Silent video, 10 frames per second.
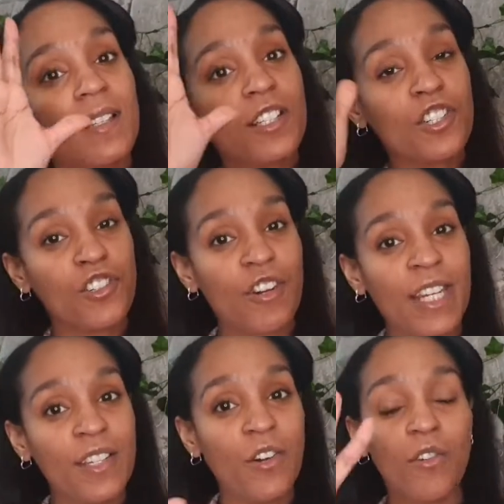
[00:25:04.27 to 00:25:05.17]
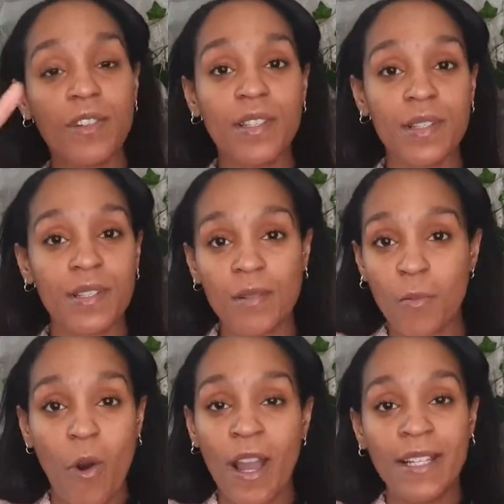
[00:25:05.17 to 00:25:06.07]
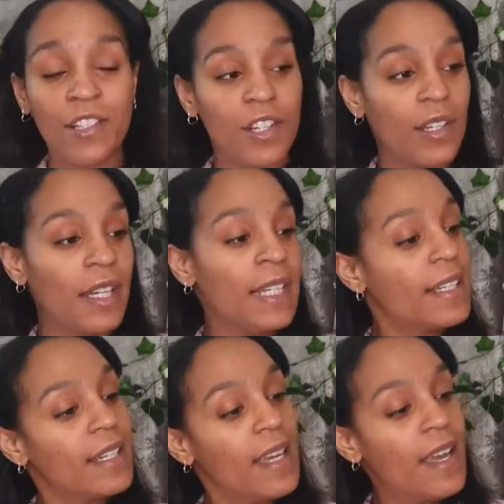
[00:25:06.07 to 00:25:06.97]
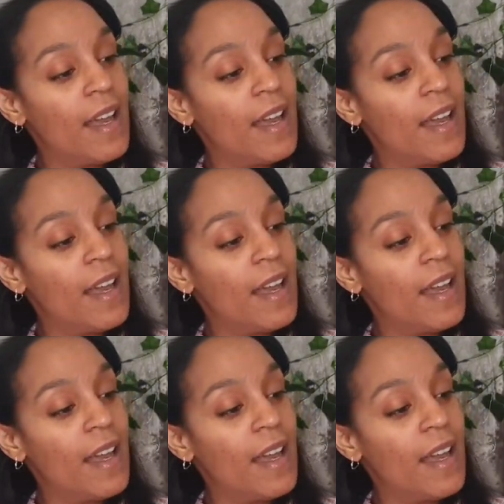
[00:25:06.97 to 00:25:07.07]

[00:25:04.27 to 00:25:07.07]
straight or as wide as you like.